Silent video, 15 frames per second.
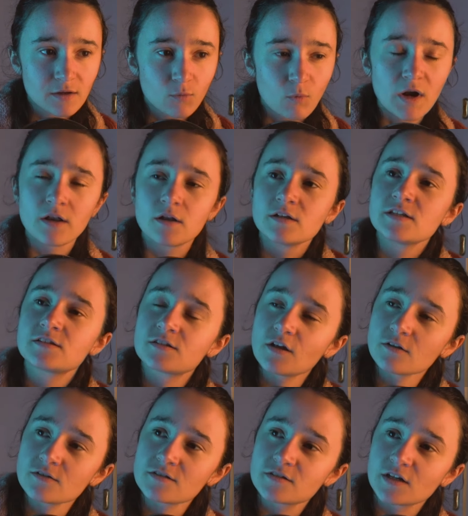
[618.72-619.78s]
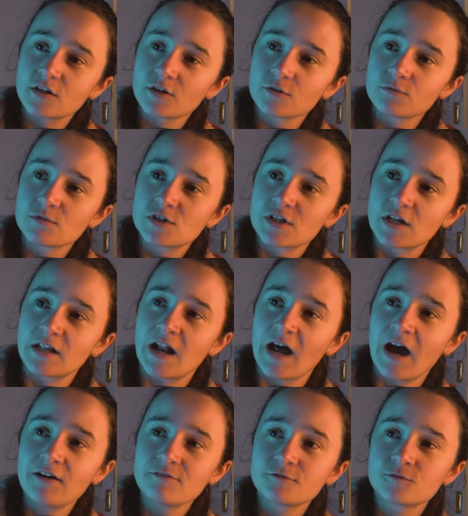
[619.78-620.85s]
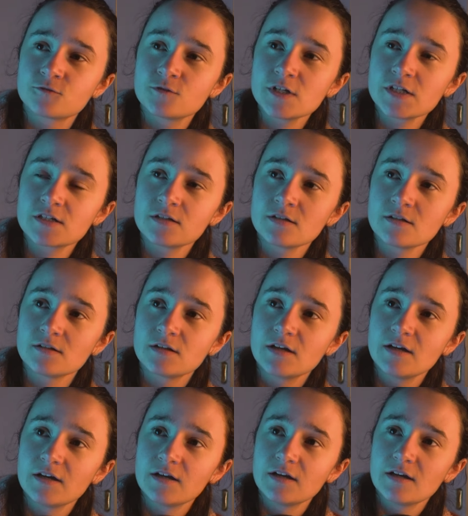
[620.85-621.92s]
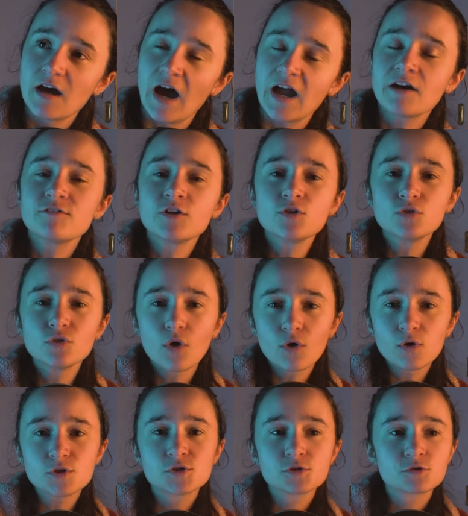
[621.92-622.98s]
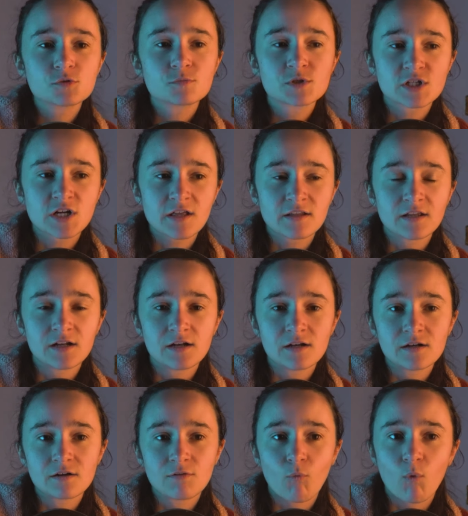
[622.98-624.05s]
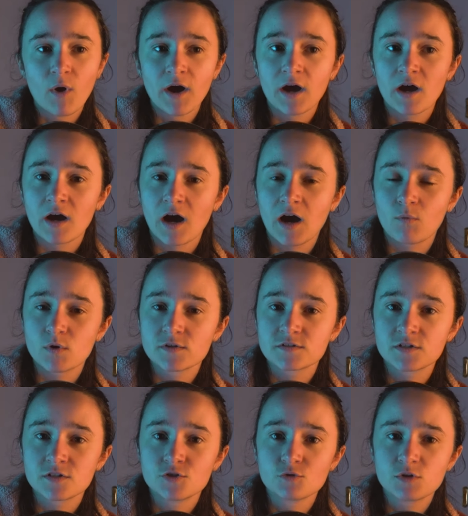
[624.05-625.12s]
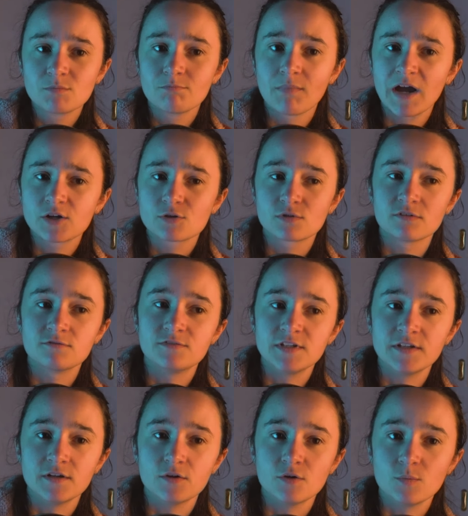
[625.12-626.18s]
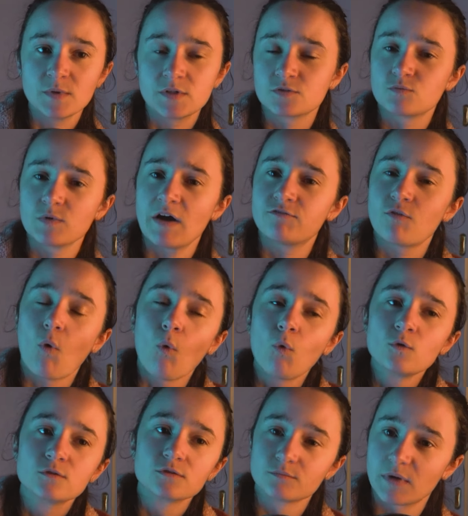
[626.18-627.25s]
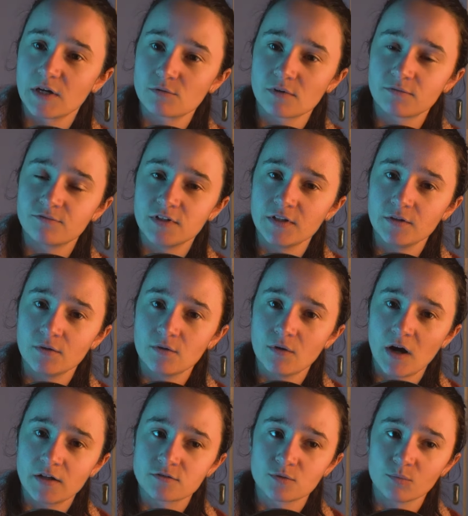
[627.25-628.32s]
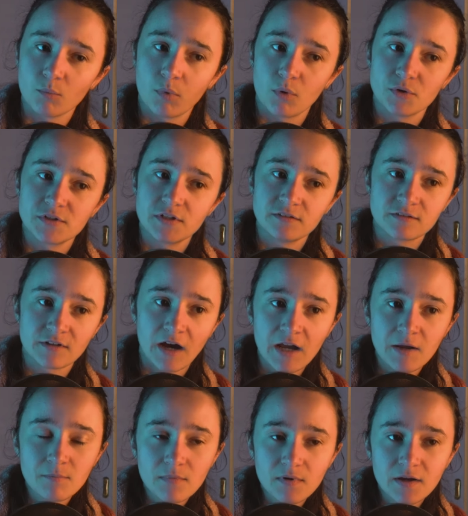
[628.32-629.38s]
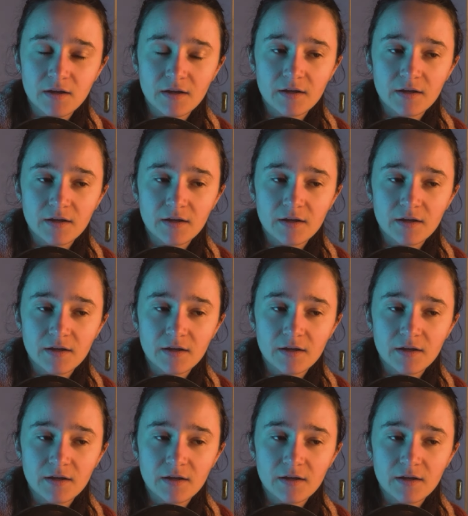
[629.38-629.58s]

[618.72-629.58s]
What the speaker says: Well, it's not a secondary channel, I have a free channel. I have an old YouTube channel where I was still doing Minecraft video, because we have all done Minecraft video at some point in time.